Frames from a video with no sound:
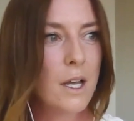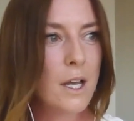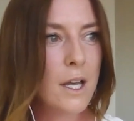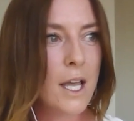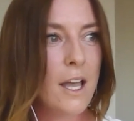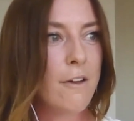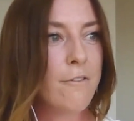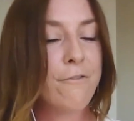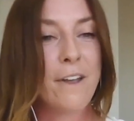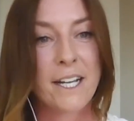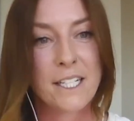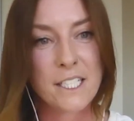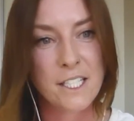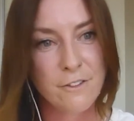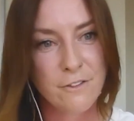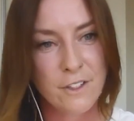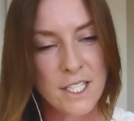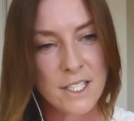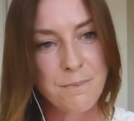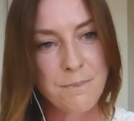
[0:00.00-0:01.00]

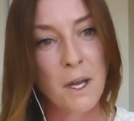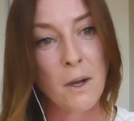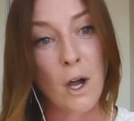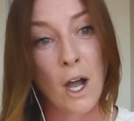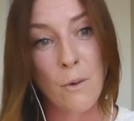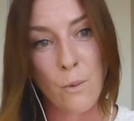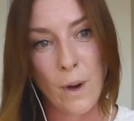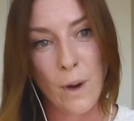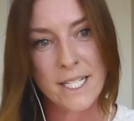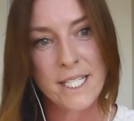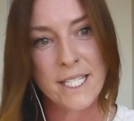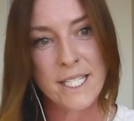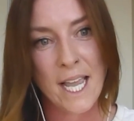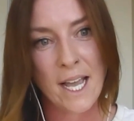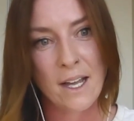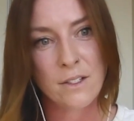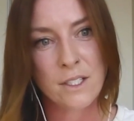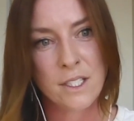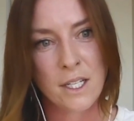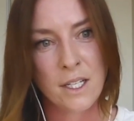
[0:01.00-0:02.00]
effectiveness, but I went
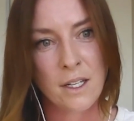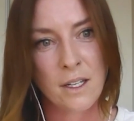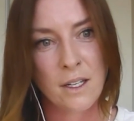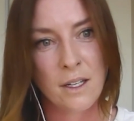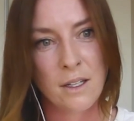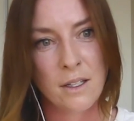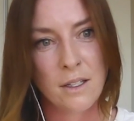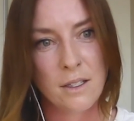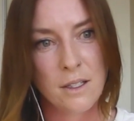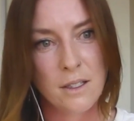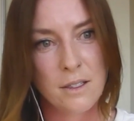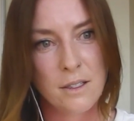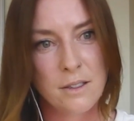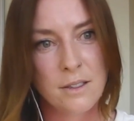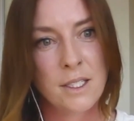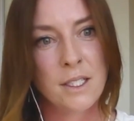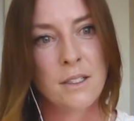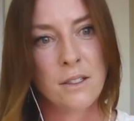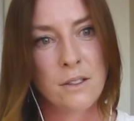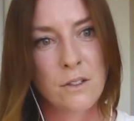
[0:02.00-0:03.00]
down to
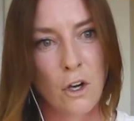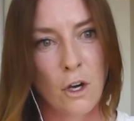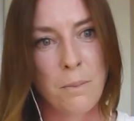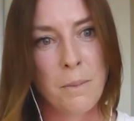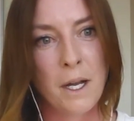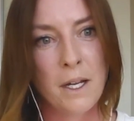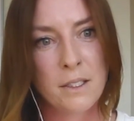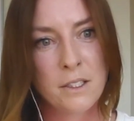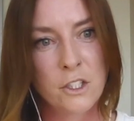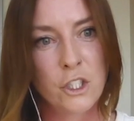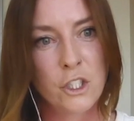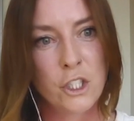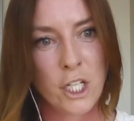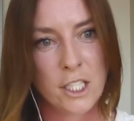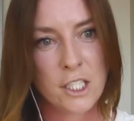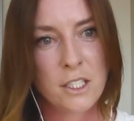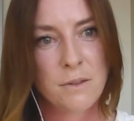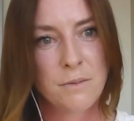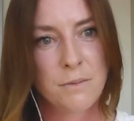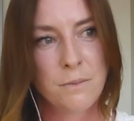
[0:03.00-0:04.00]
sintered copper
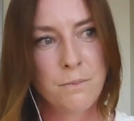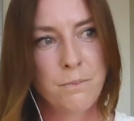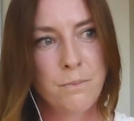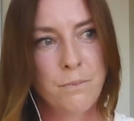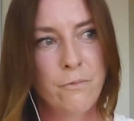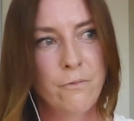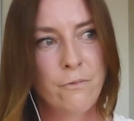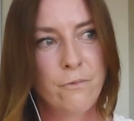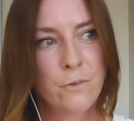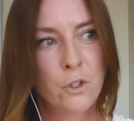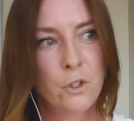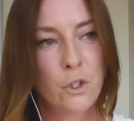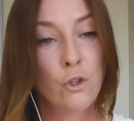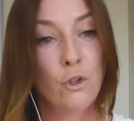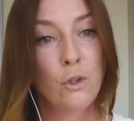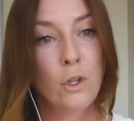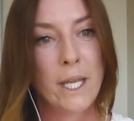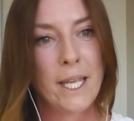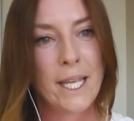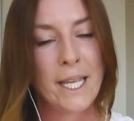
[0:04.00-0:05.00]
just
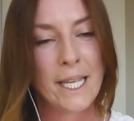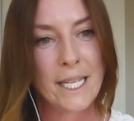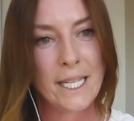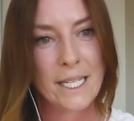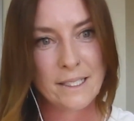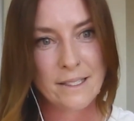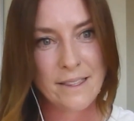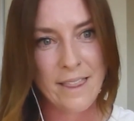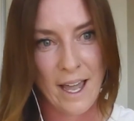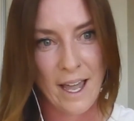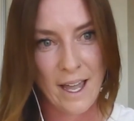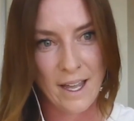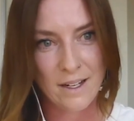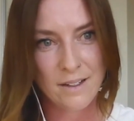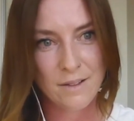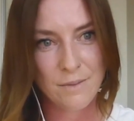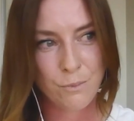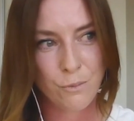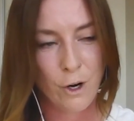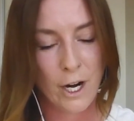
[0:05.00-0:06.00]
to ease that
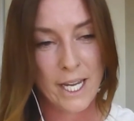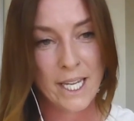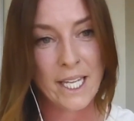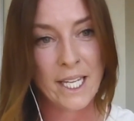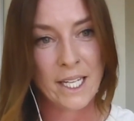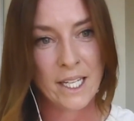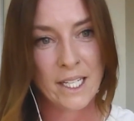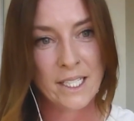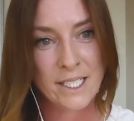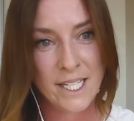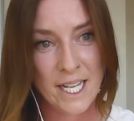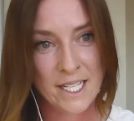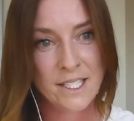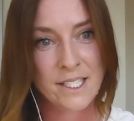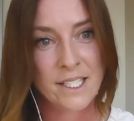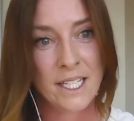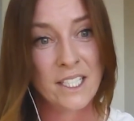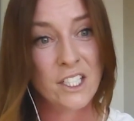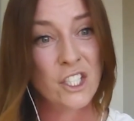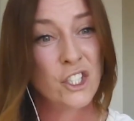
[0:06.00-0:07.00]
braking
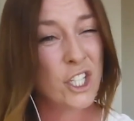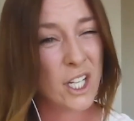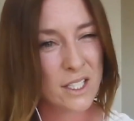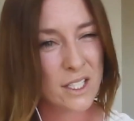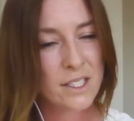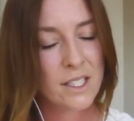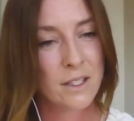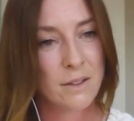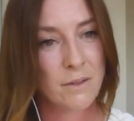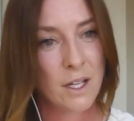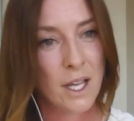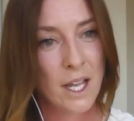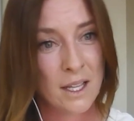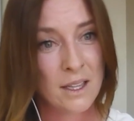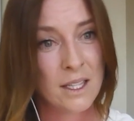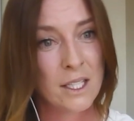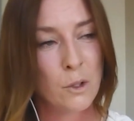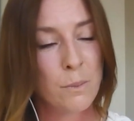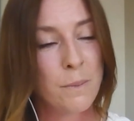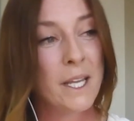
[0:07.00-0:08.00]
intensity just a
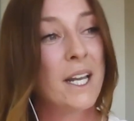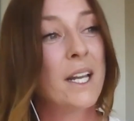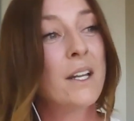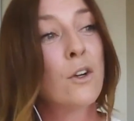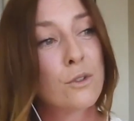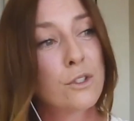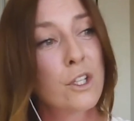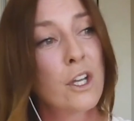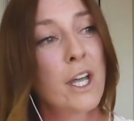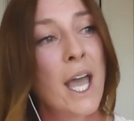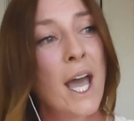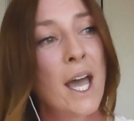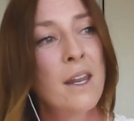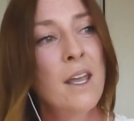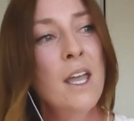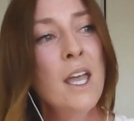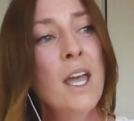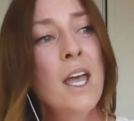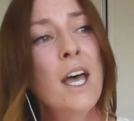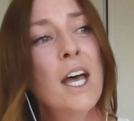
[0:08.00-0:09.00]
little bit, and also had
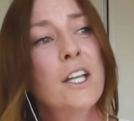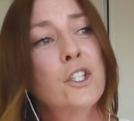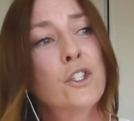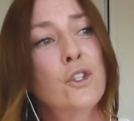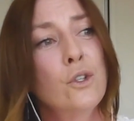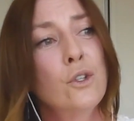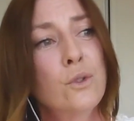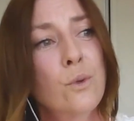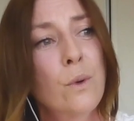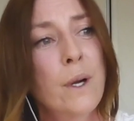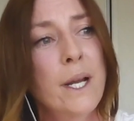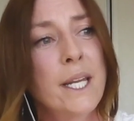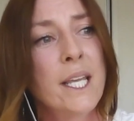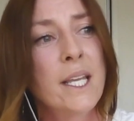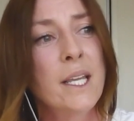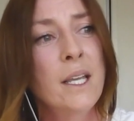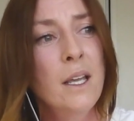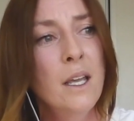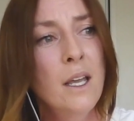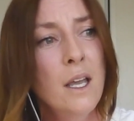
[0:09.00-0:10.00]
a
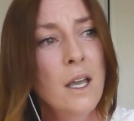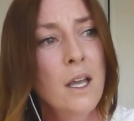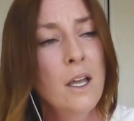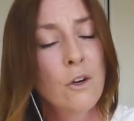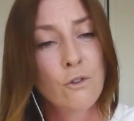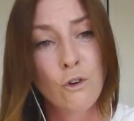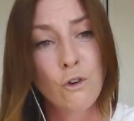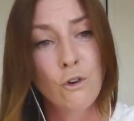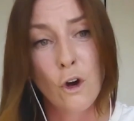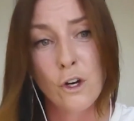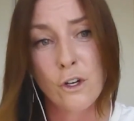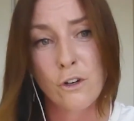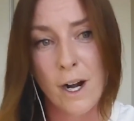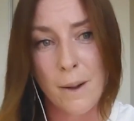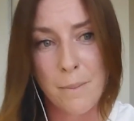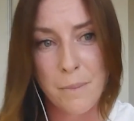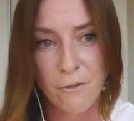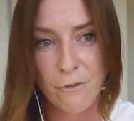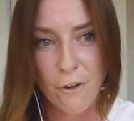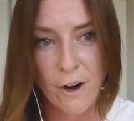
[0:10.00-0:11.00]
220 rotor
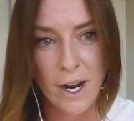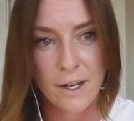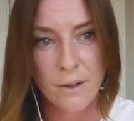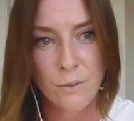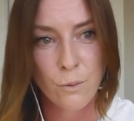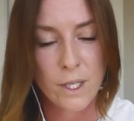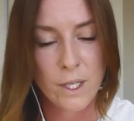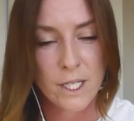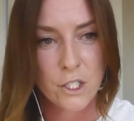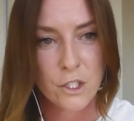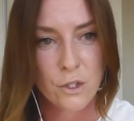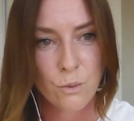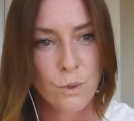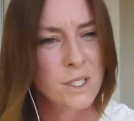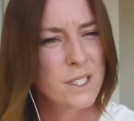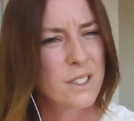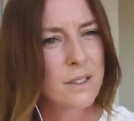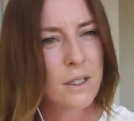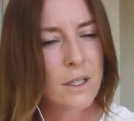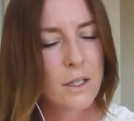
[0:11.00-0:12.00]
up the front, which
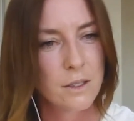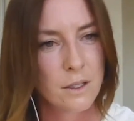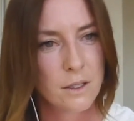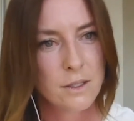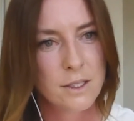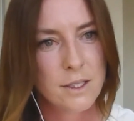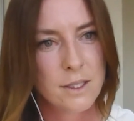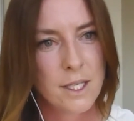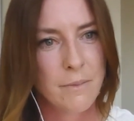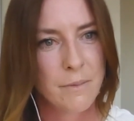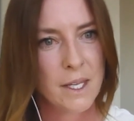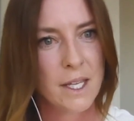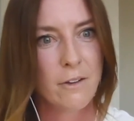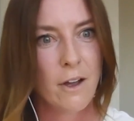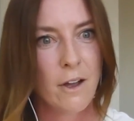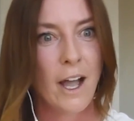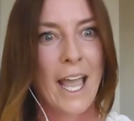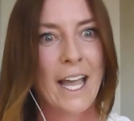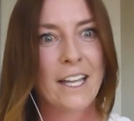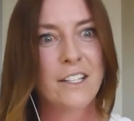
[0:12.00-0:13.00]
was something
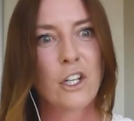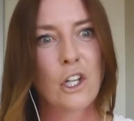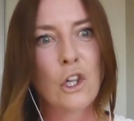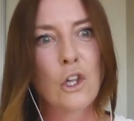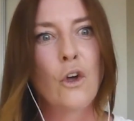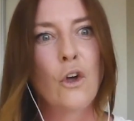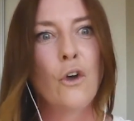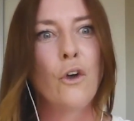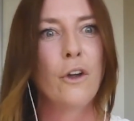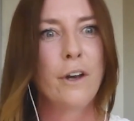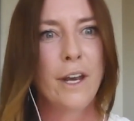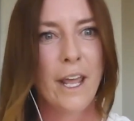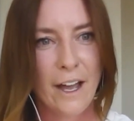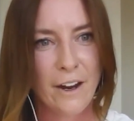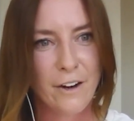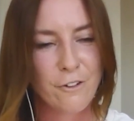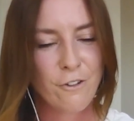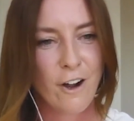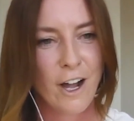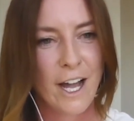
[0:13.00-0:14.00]
I had to learn how
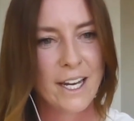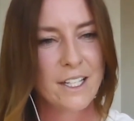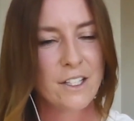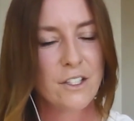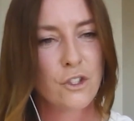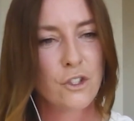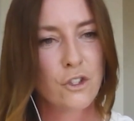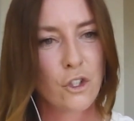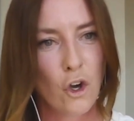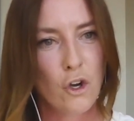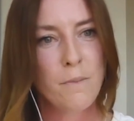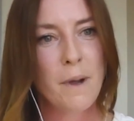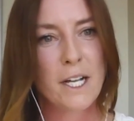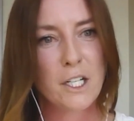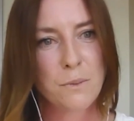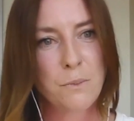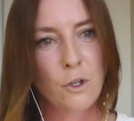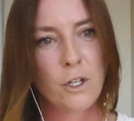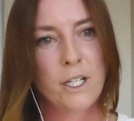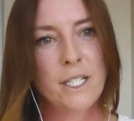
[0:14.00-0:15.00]
to ride. It's so
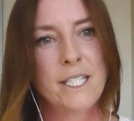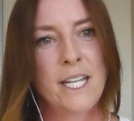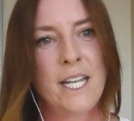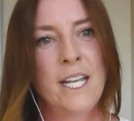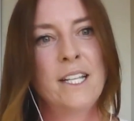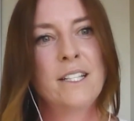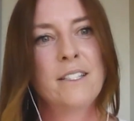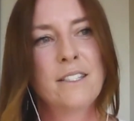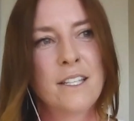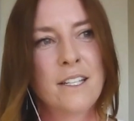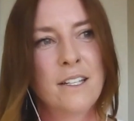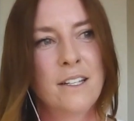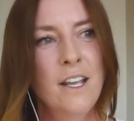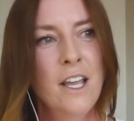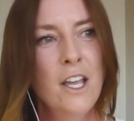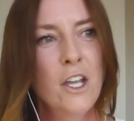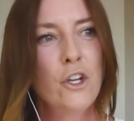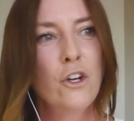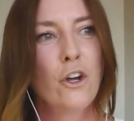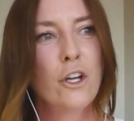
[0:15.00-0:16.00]
much more intense, and
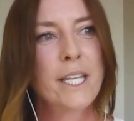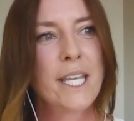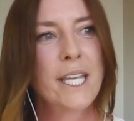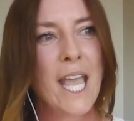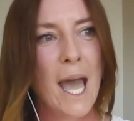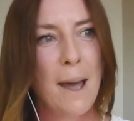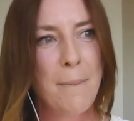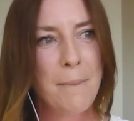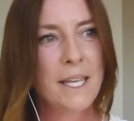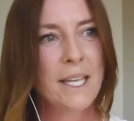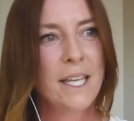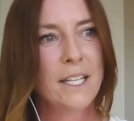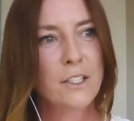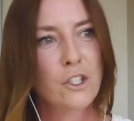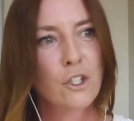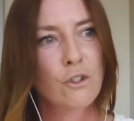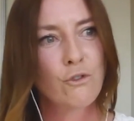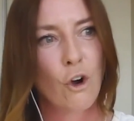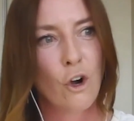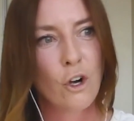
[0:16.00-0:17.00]
gapping
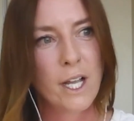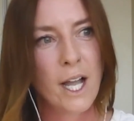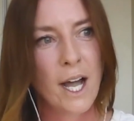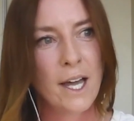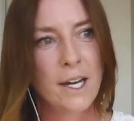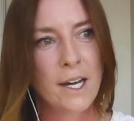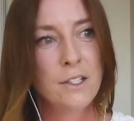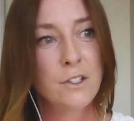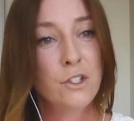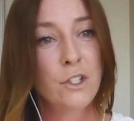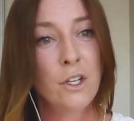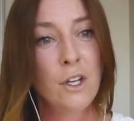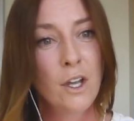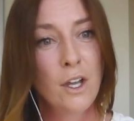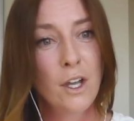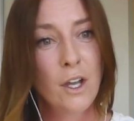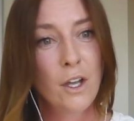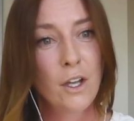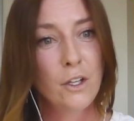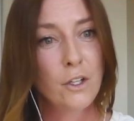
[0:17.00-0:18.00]
into rock gardens,
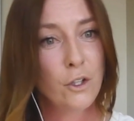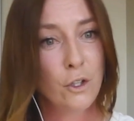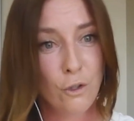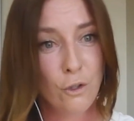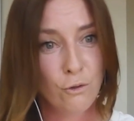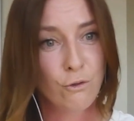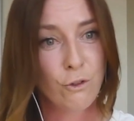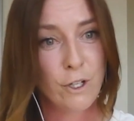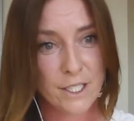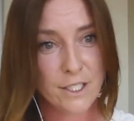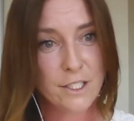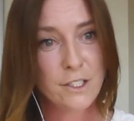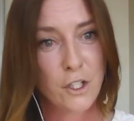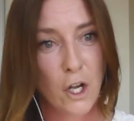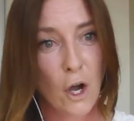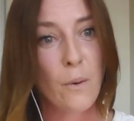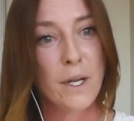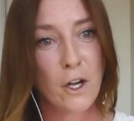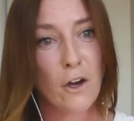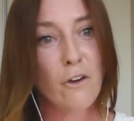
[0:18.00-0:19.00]
you risk
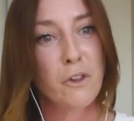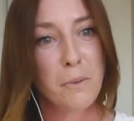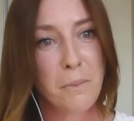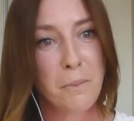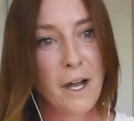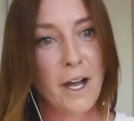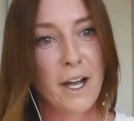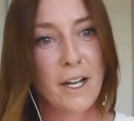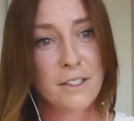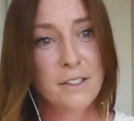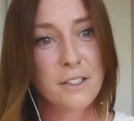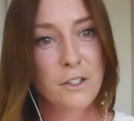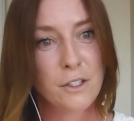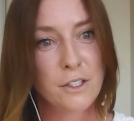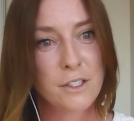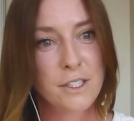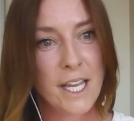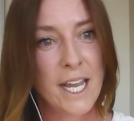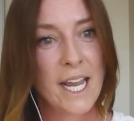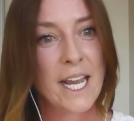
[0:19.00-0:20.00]
going over the bars
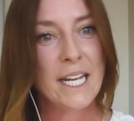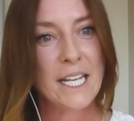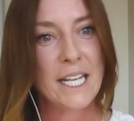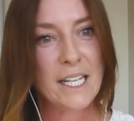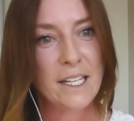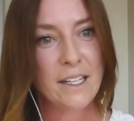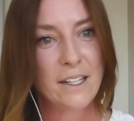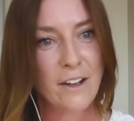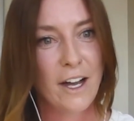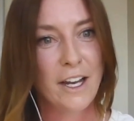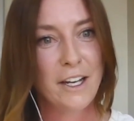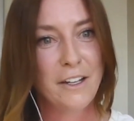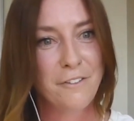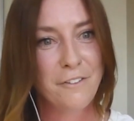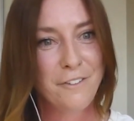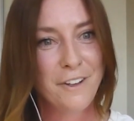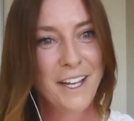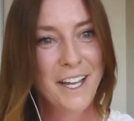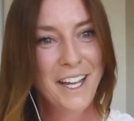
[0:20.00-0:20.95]
because any kind of